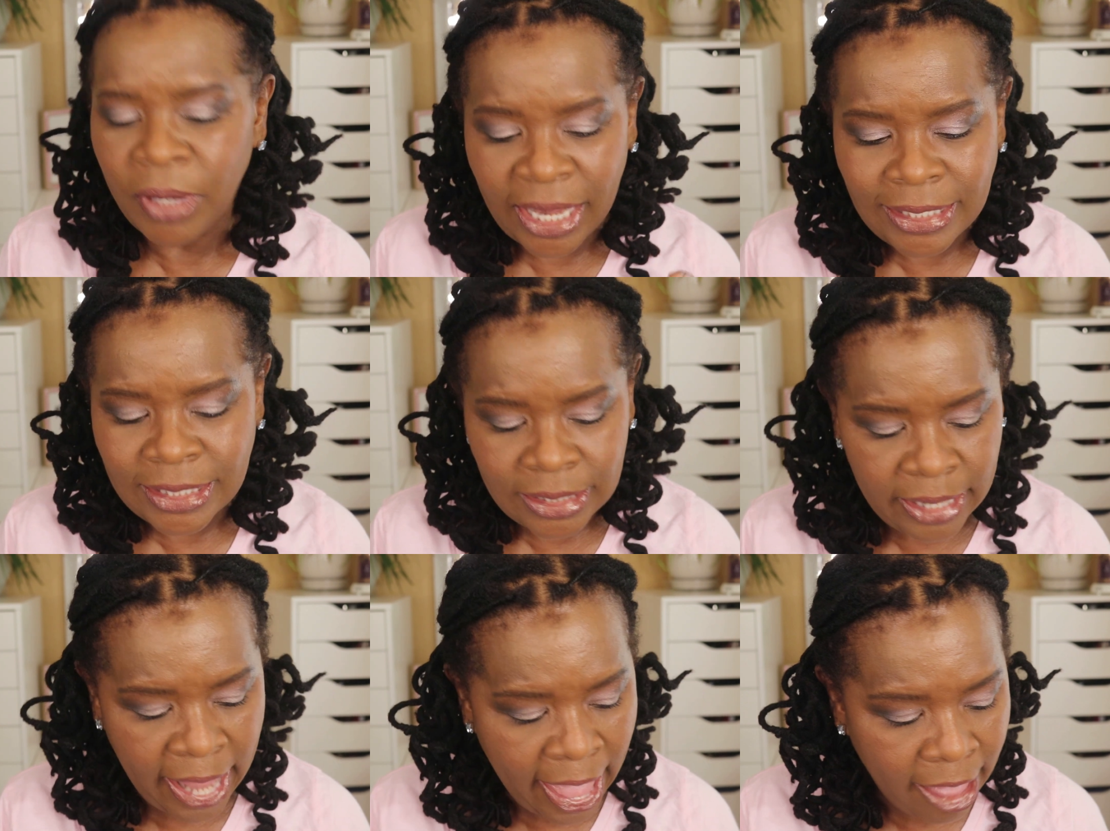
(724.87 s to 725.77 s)
but I
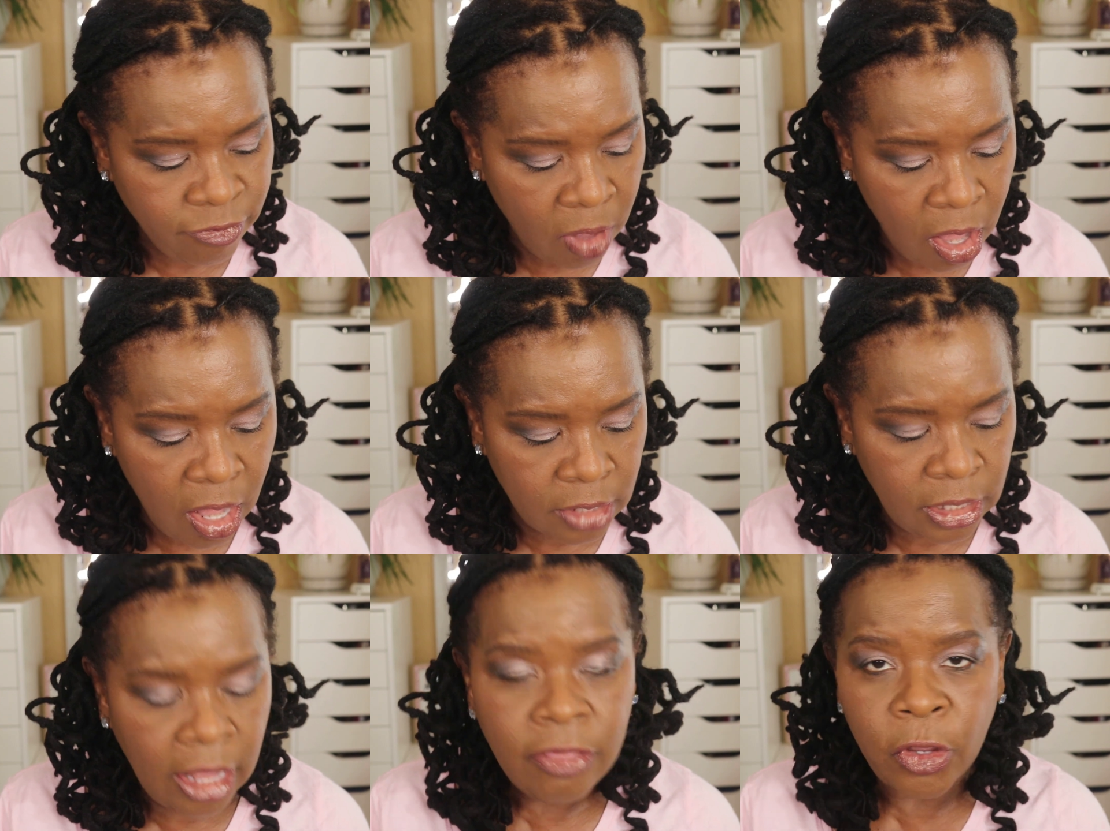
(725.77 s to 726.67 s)
didn't have
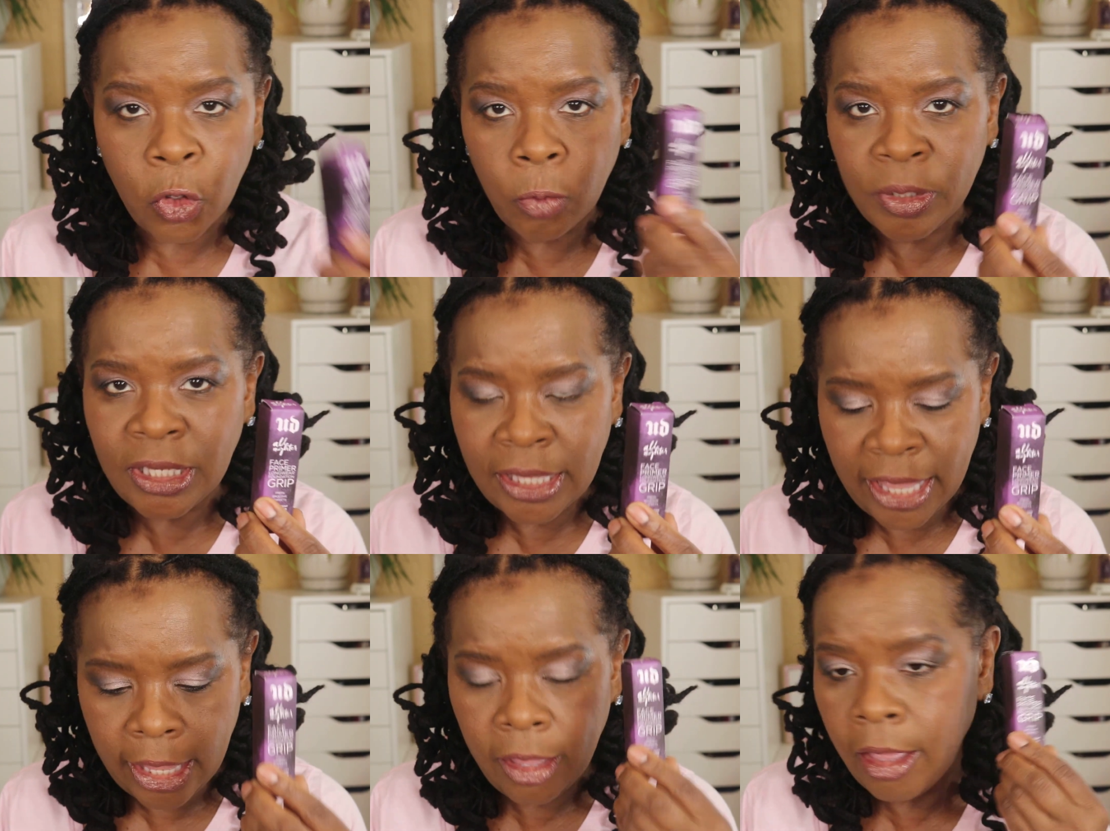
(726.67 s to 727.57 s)
on the Urban
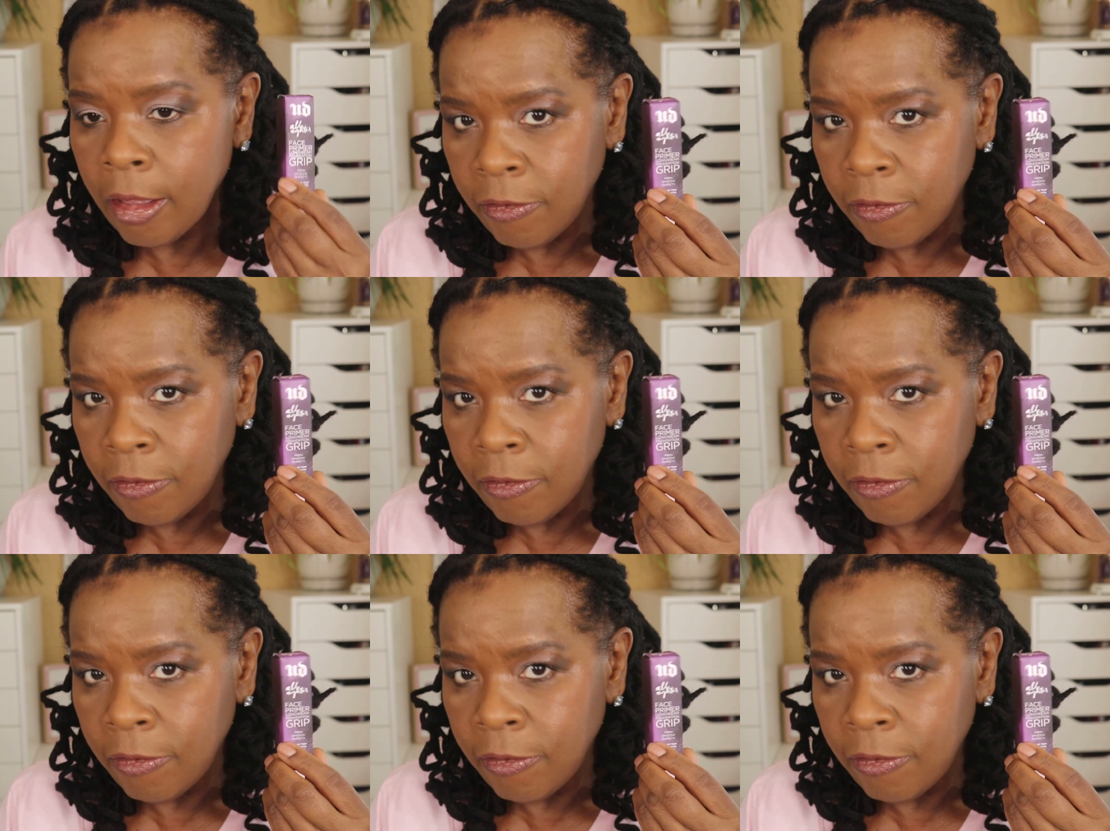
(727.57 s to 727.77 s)
Decay